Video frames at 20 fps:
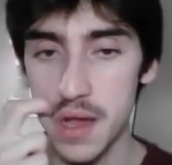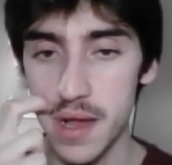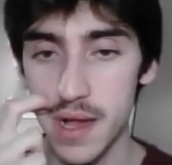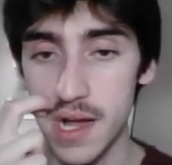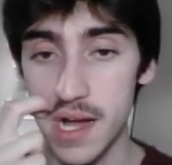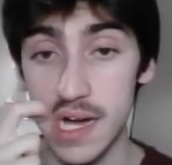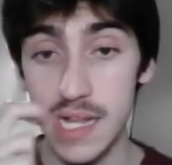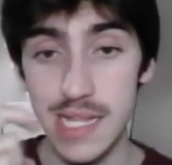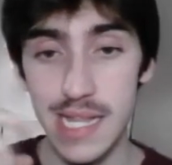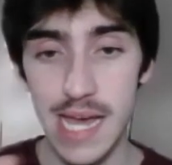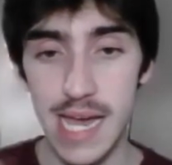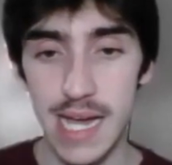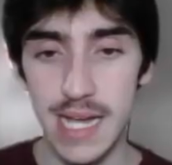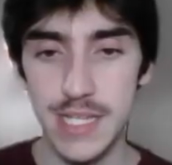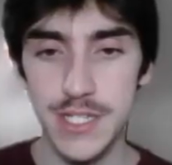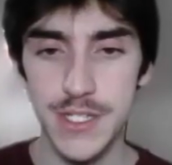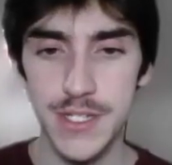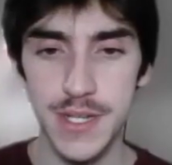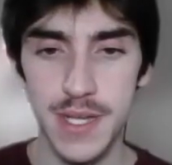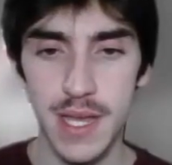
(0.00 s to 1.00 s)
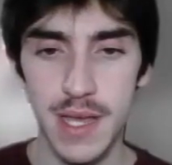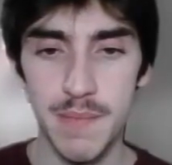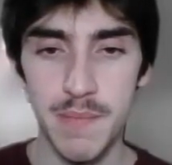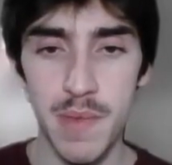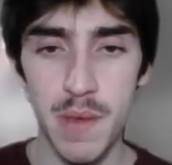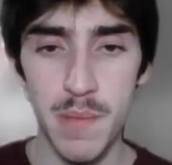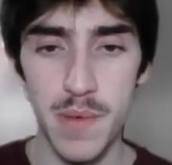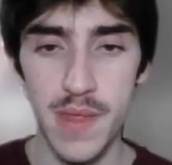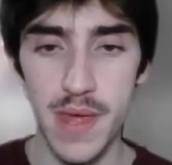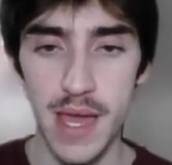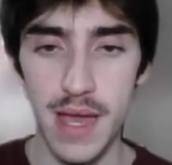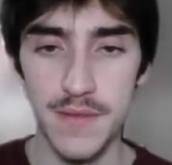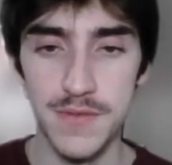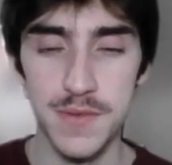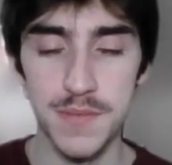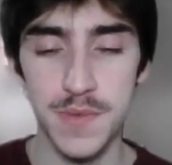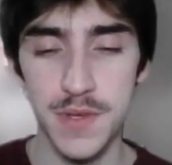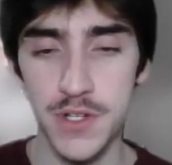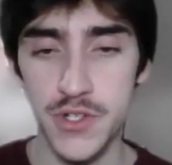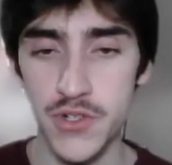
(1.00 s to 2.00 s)
alas, maybe they have
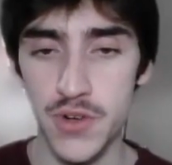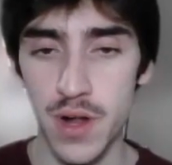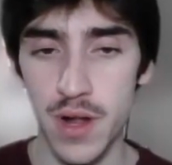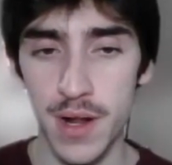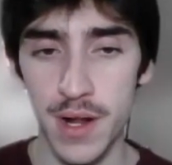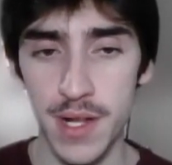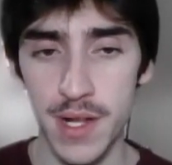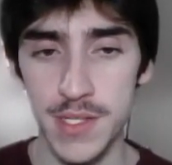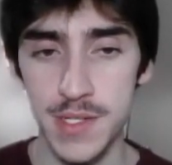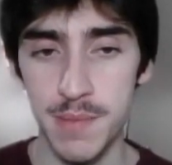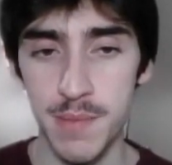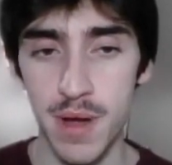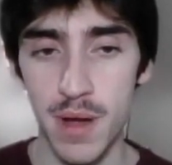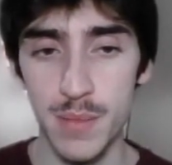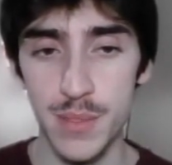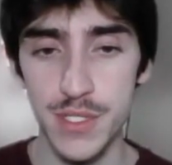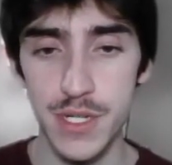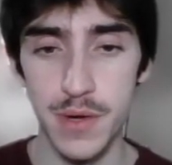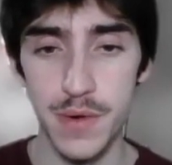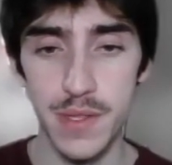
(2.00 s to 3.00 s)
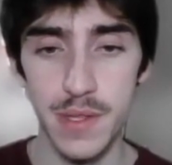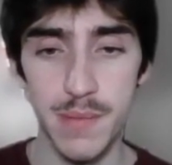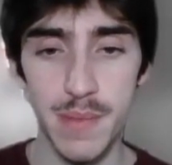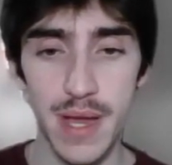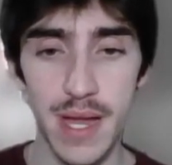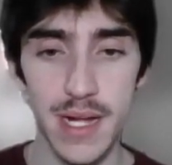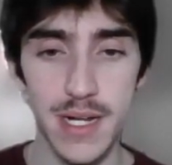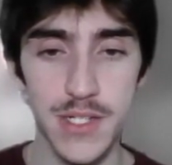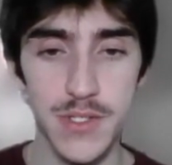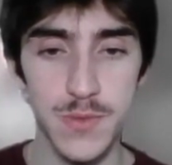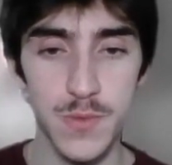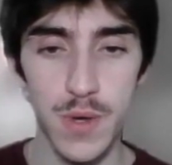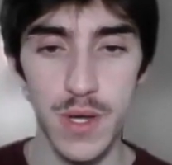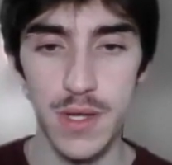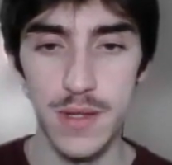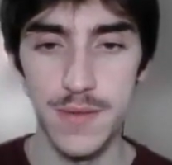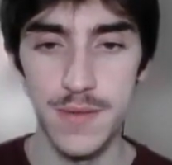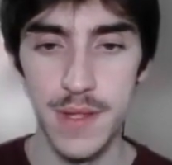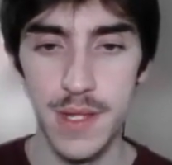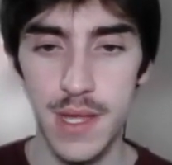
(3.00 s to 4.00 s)
something strong against Abomasnow in the back as
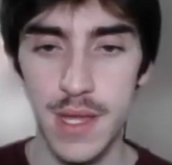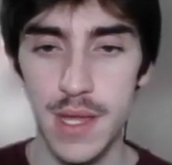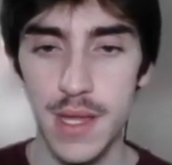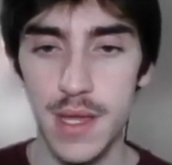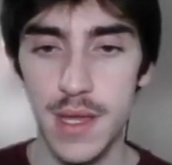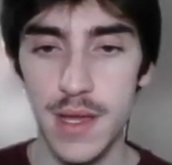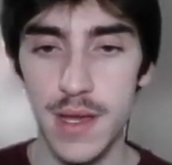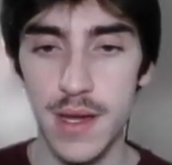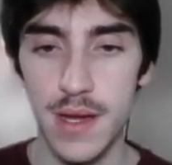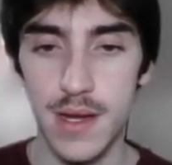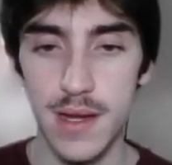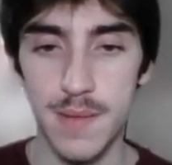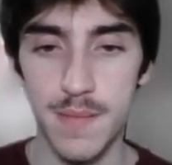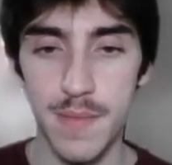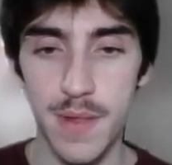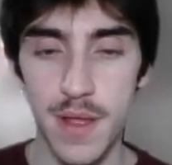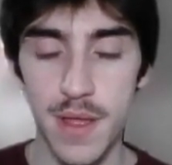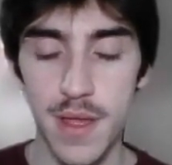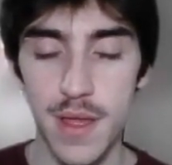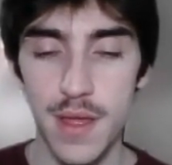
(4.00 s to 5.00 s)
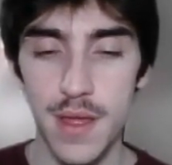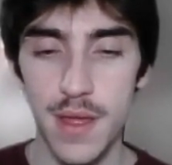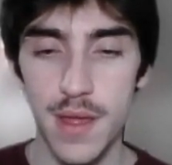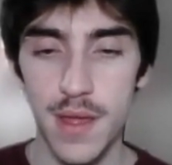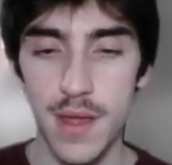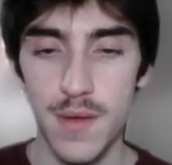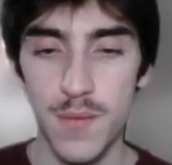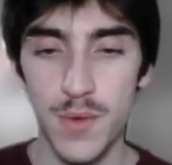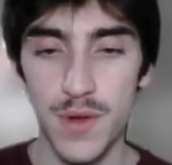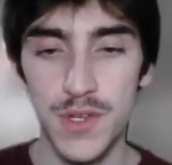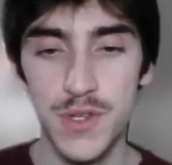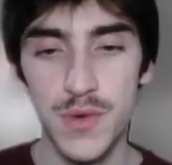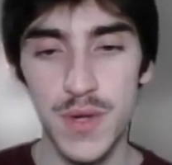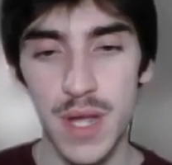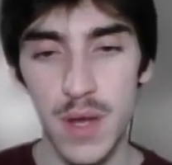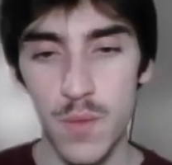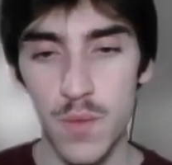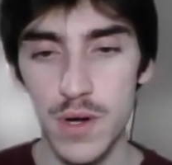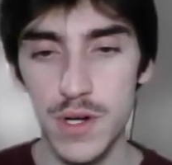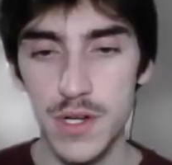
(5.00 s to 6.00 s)
well. We do
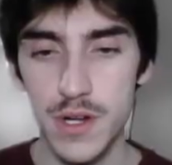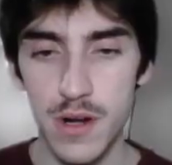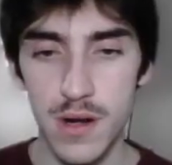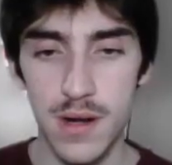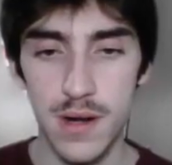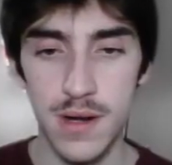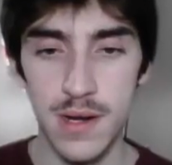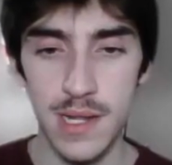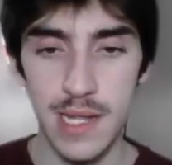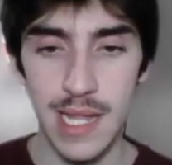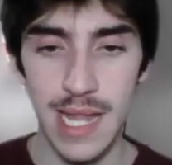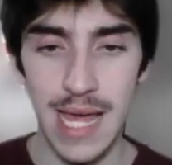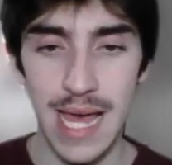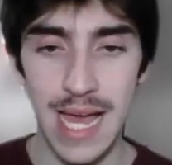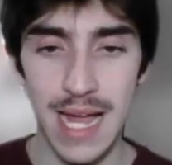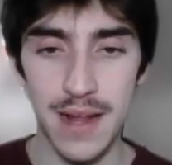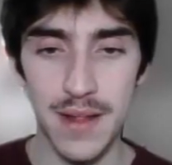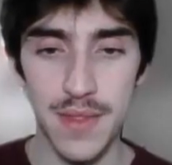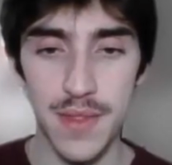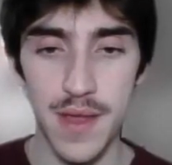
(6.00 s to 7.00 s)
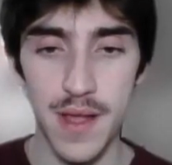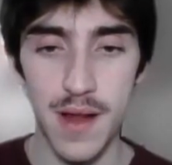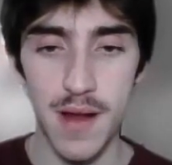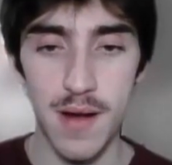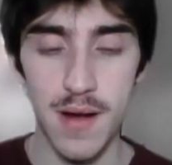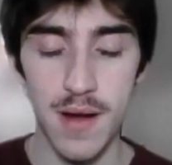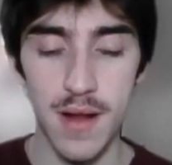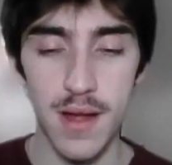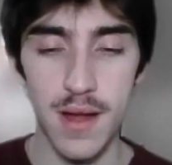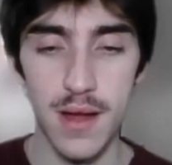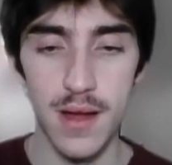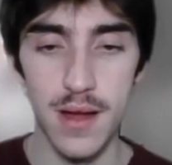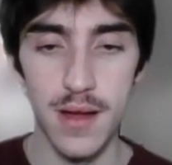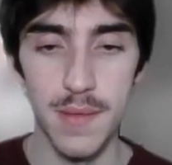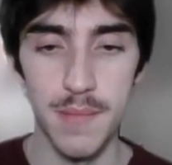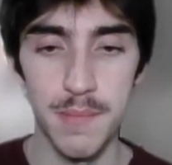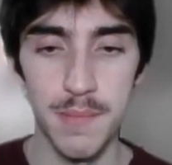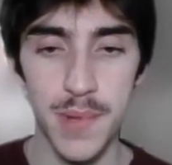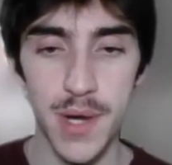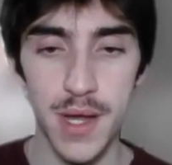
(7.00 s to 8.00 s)
get one turn lag
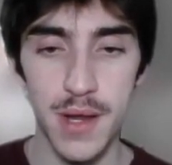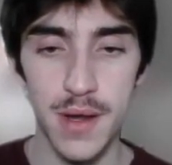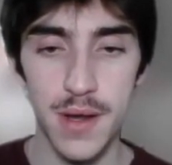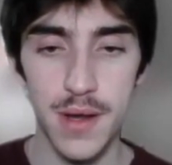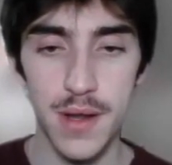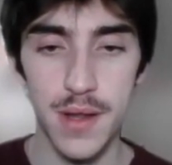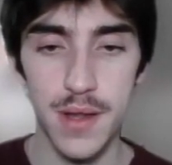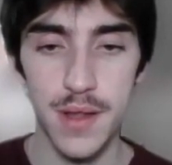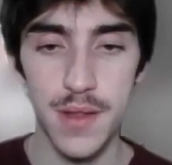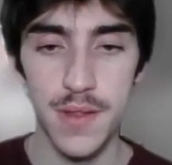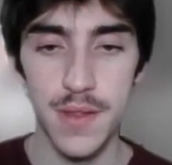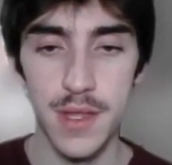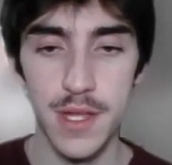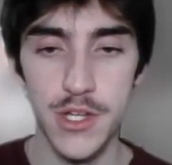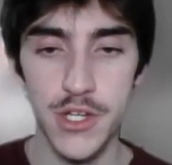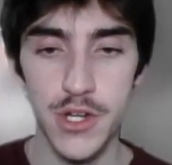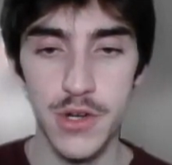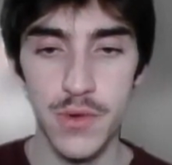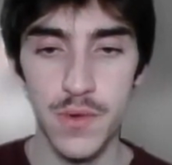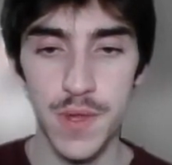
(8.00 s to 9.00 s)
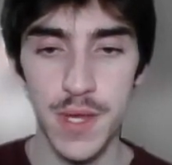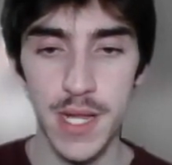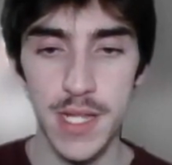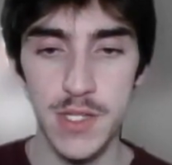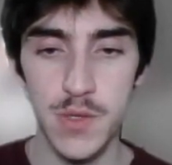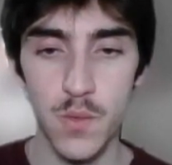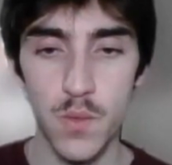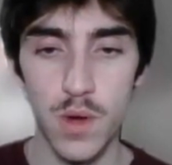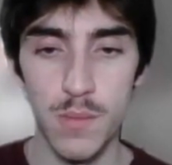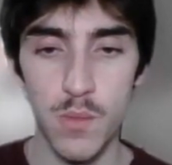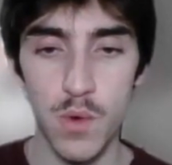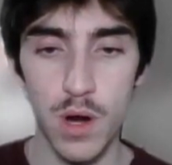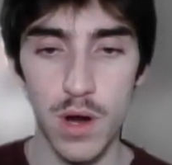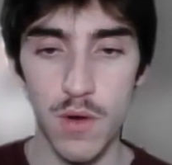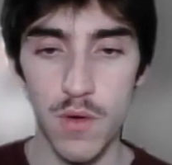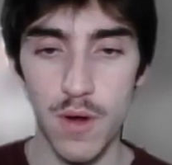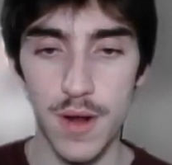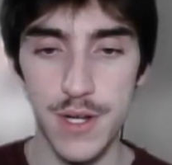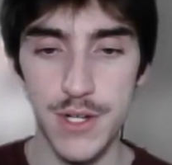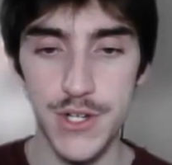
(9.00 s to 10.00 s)
there, but they should only get to one more
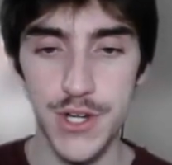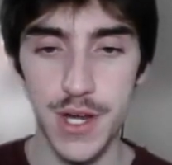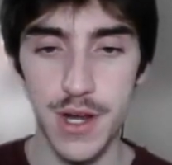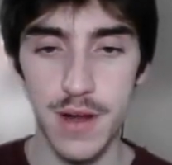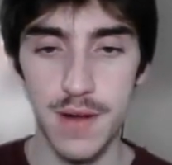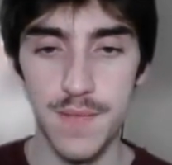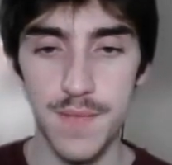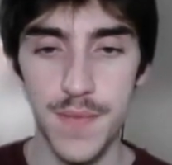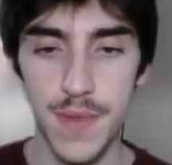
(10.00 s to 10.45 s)
crunch here.